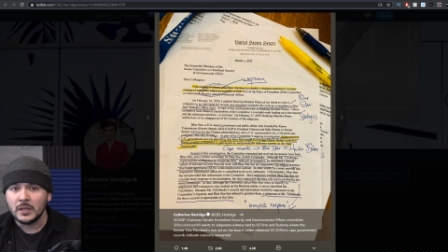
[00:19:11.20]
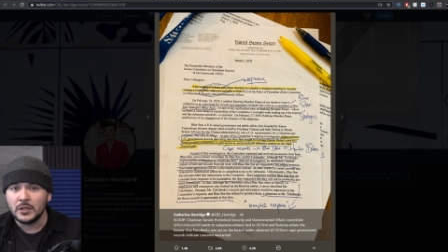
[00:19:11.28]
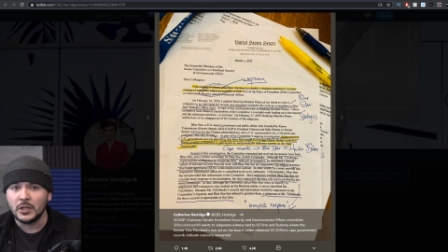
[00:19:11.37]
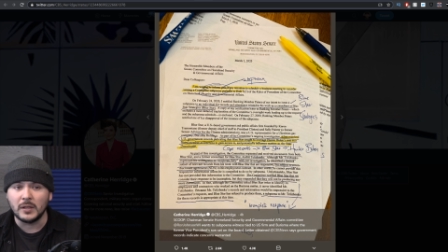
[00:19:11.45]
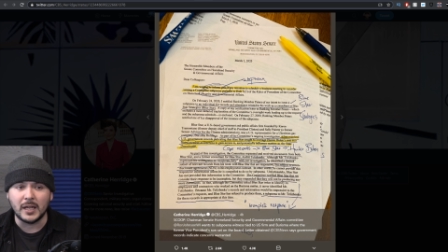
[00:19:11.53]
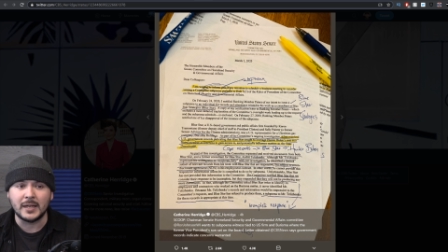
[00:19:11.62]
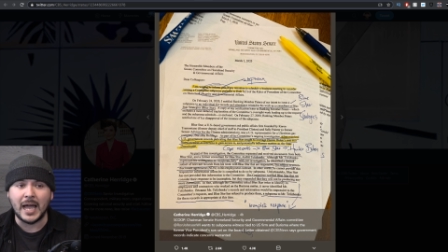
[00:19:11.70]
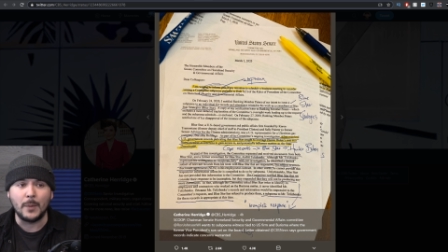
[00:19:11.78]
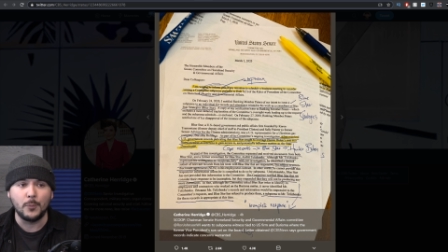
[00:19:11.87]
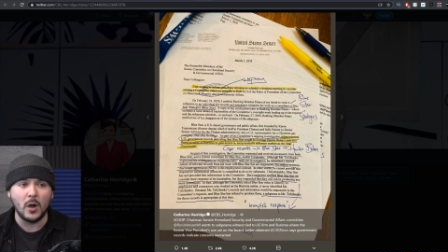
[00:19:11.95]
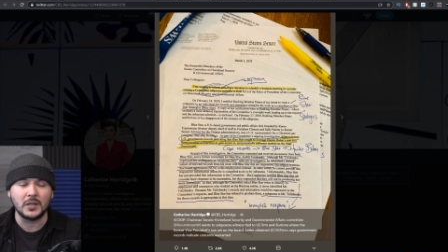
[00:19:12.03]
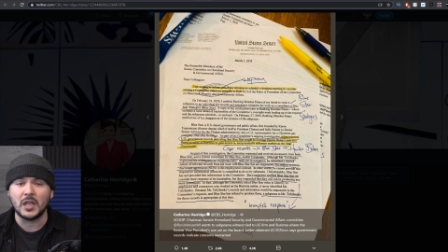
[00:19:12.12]
You know, like a
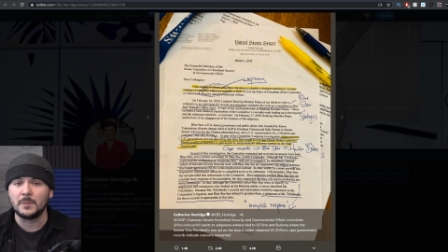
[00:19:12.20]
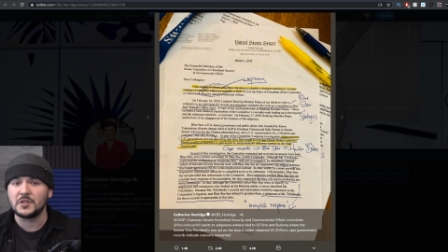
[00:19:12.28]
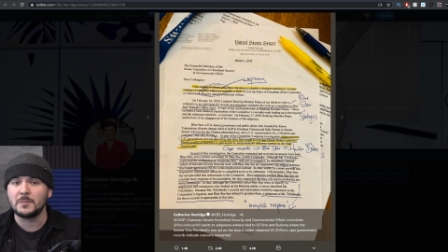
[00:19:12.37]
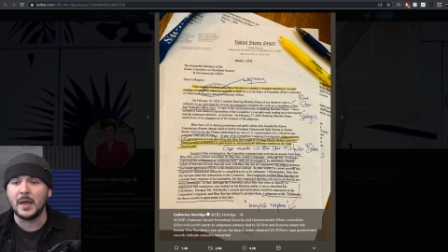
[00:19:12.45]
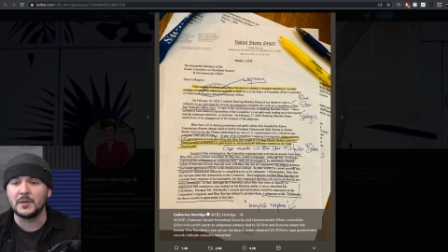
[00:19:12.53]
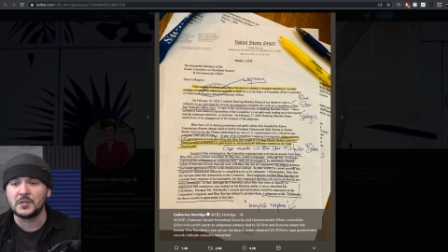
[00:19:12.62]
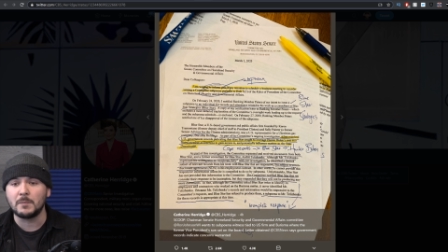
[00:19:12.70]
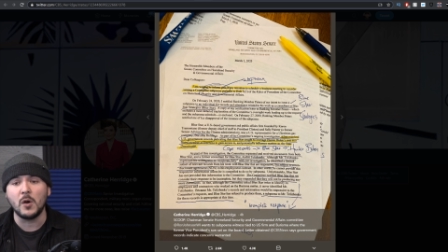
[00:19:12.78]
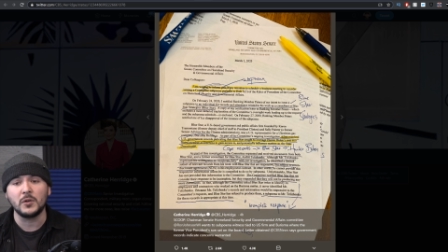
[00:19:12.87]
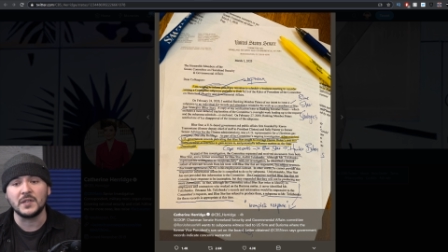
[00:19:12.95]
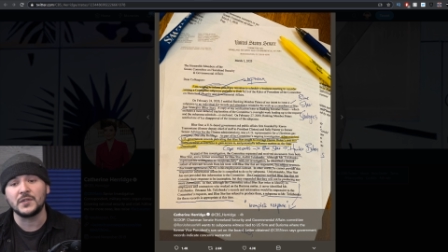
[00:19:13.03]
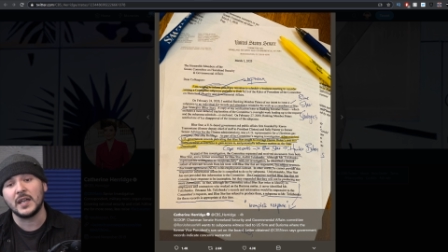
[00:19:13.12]
cop walks up, smells
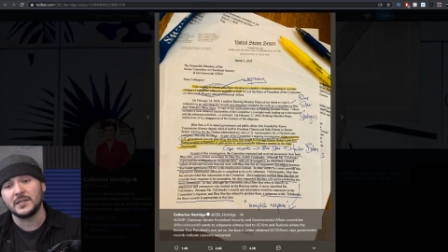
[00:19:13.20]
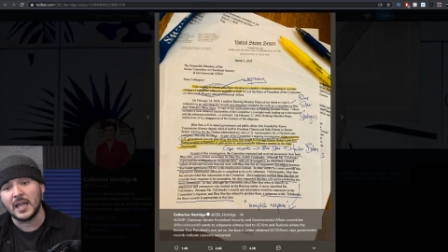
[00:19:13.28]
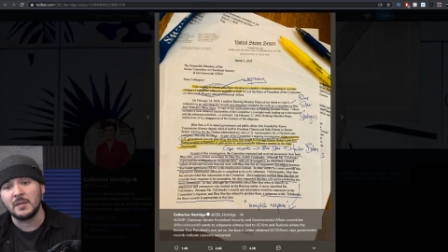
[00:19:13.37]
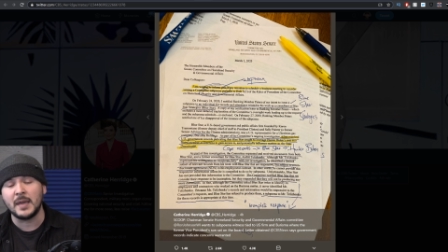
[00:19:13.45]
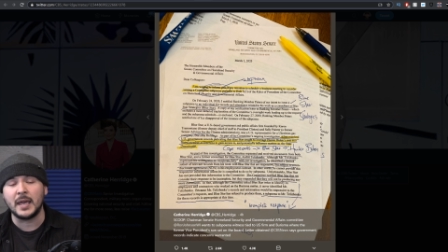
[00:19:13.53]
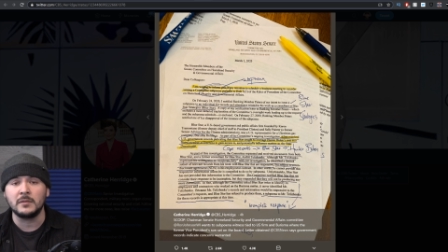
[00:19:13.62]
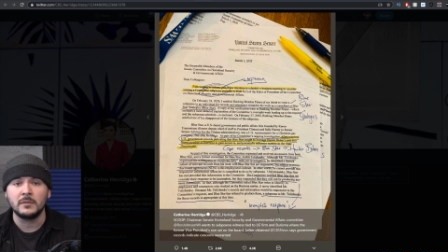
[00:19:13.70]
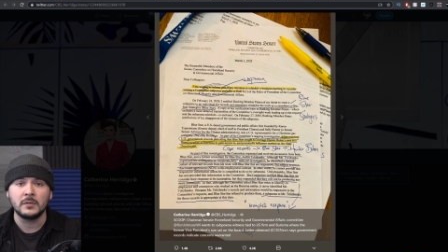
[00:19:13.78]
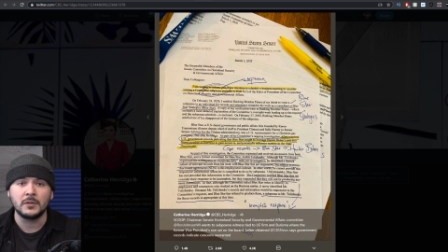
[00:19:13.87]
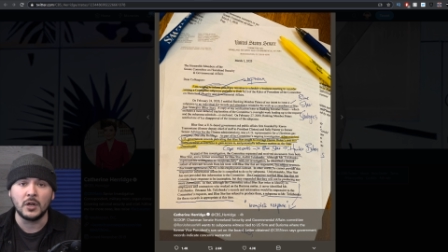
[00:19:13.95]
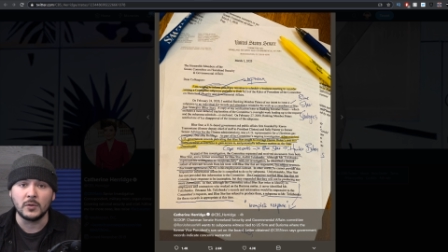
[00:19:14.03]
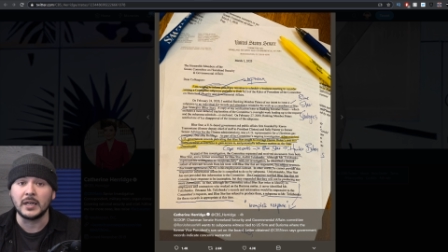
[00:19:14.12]
smoke, and says, hey, man,
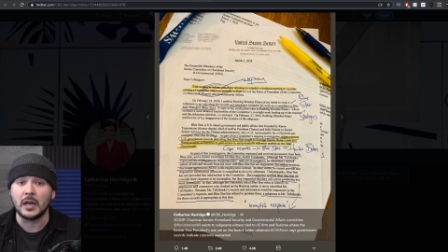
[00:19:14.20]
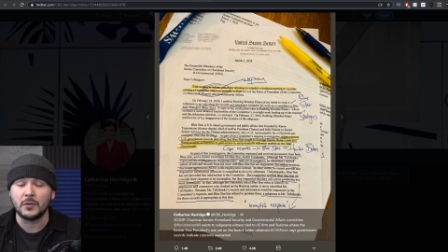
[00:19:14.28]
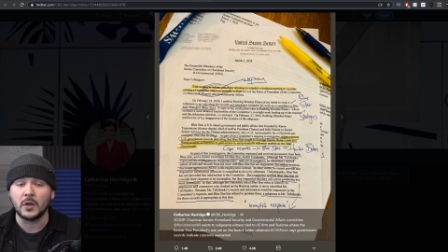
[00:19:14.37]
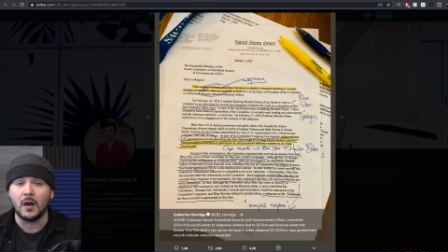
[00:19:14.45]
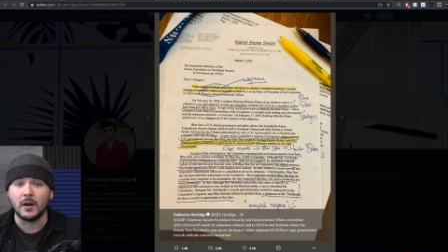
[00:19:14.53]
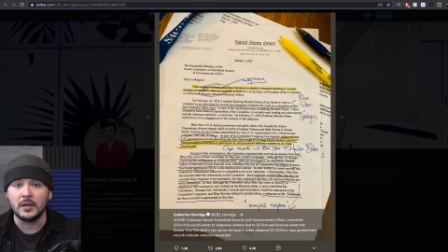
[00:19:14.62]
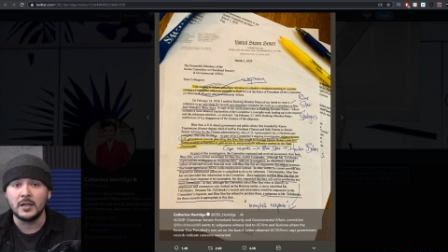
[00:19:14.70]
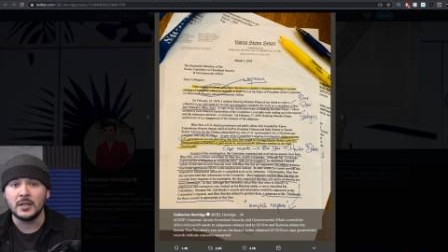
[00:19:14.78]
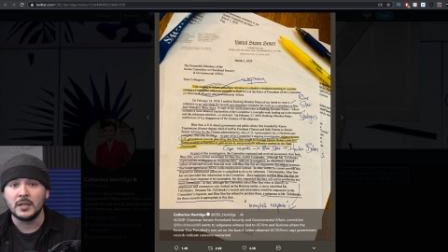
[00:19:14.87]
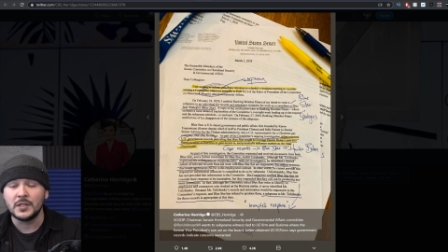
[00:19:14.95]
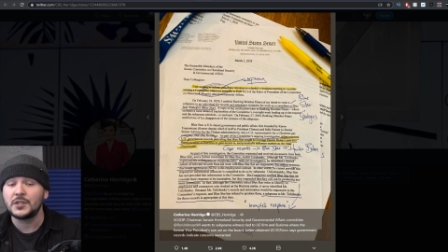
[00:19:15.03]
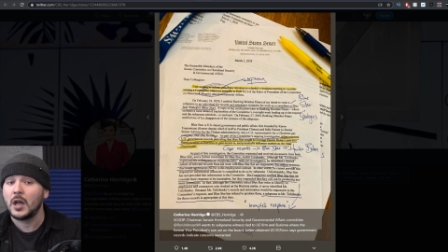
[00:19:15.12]
you know, get out of the car.
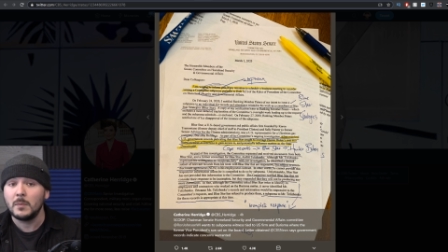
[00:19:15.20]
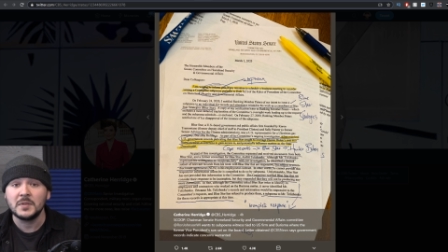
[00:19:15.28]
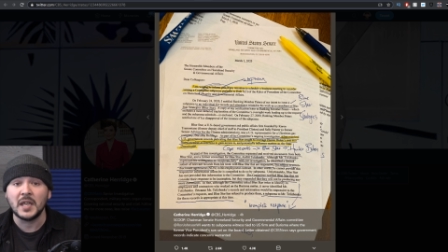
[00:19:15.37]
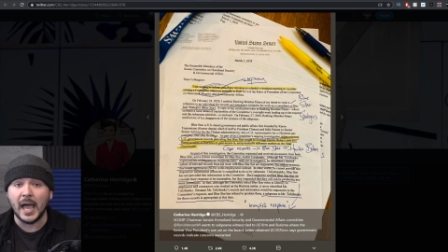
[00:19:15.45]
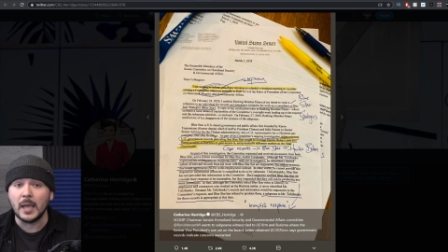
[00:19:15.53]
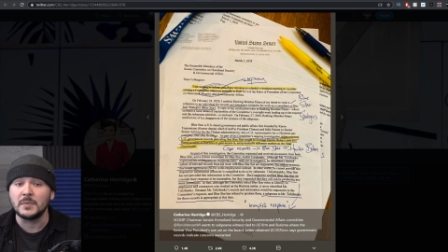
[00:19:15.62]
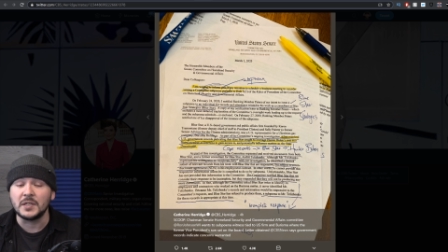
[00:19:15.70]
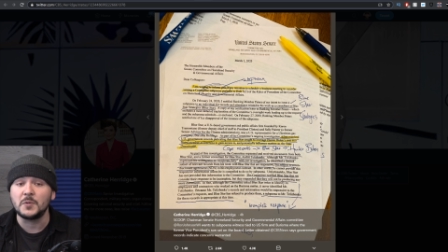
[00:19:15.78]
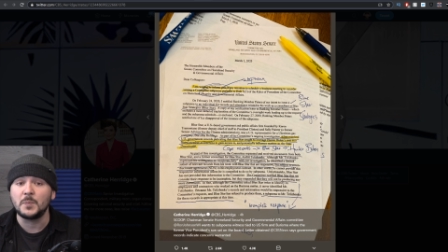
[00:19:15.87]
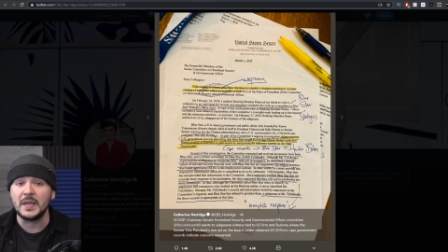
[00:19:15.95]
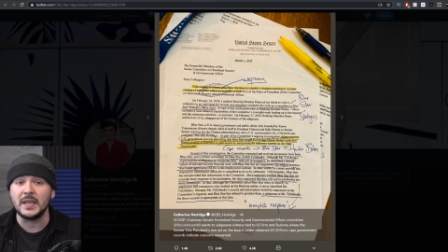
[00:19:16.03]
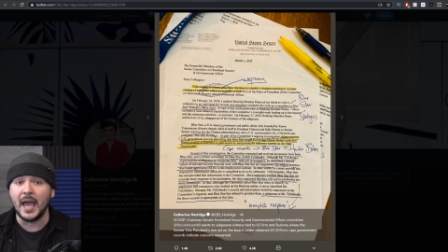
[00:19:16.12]
Sometimes it's
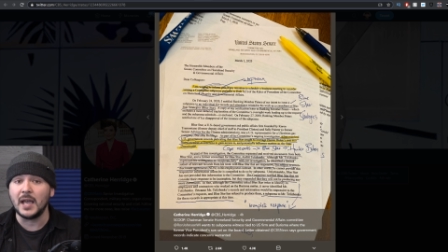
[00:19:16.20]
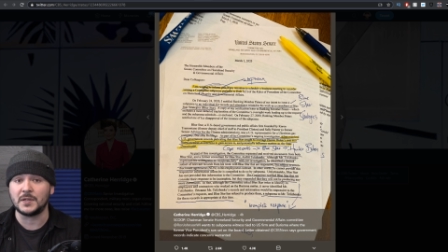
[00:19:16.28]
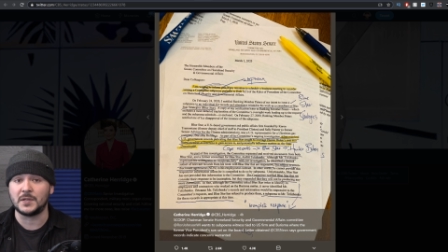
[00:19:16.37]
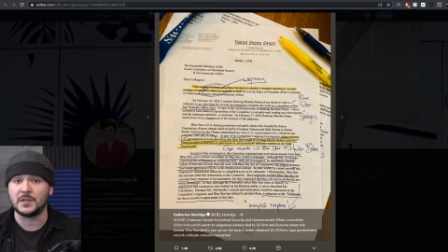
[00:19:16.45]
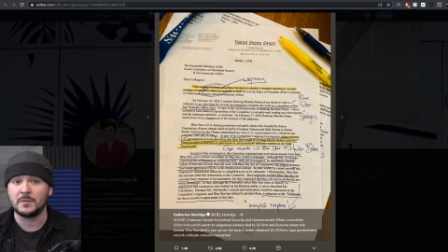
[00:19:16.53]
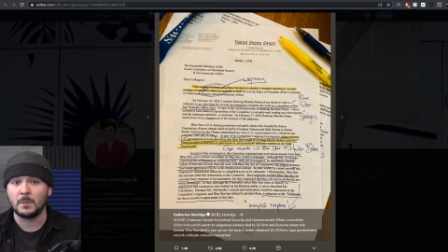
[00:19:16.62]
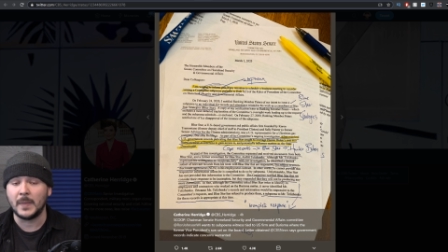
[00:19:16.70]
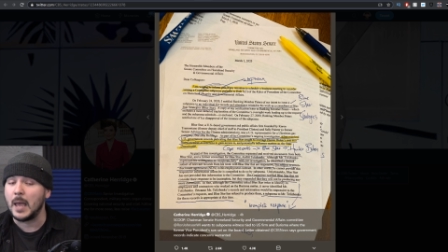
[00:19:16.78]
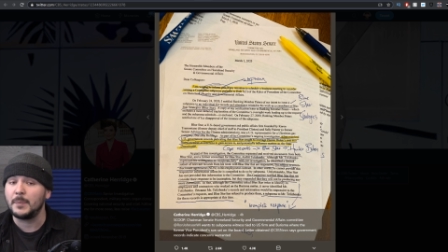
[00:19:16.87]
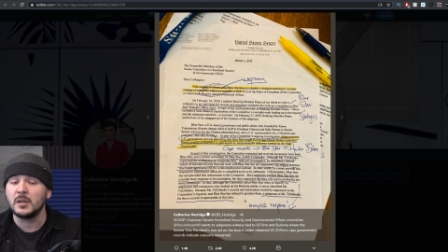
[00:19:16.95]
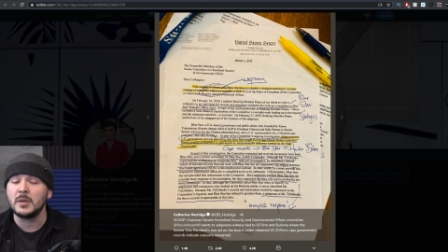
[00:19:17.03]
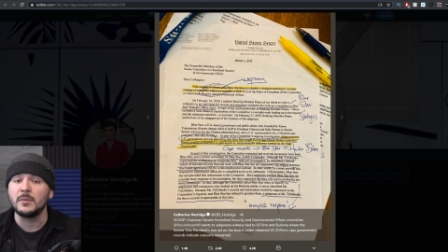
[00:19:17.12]
BS.
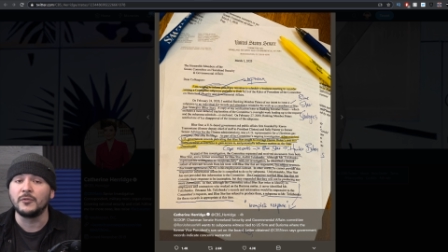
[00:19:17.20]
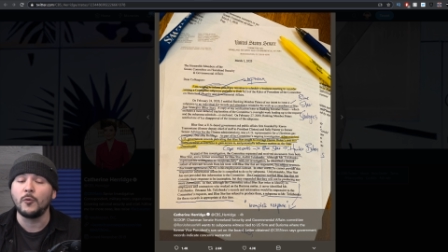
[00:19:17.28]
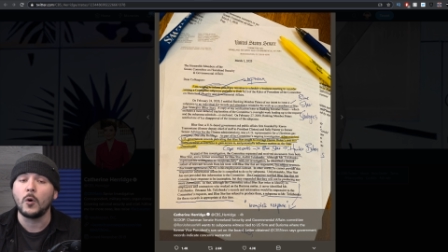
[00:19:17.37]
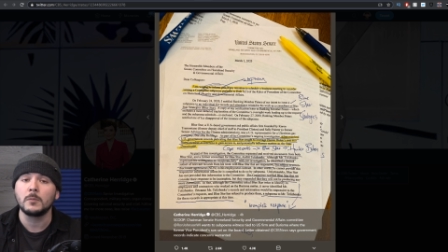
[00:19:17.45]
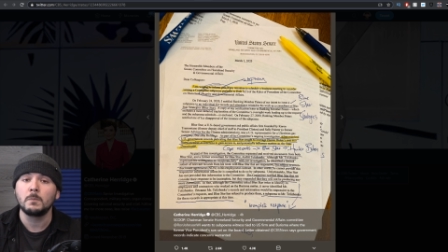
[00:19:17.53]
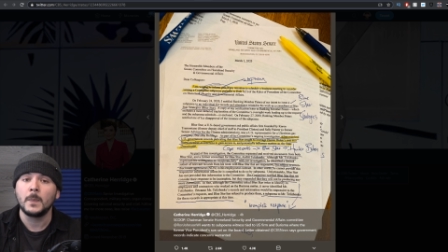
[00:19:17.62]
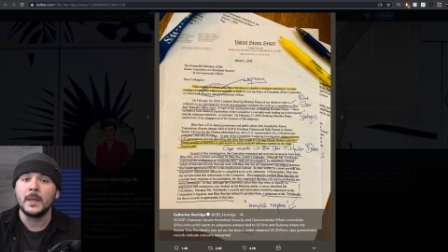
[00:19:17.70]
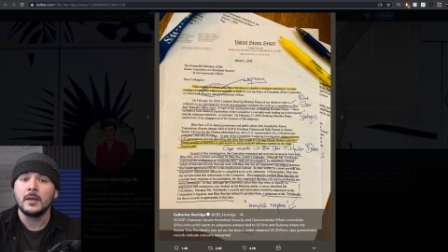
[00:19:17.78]
Happened to me before.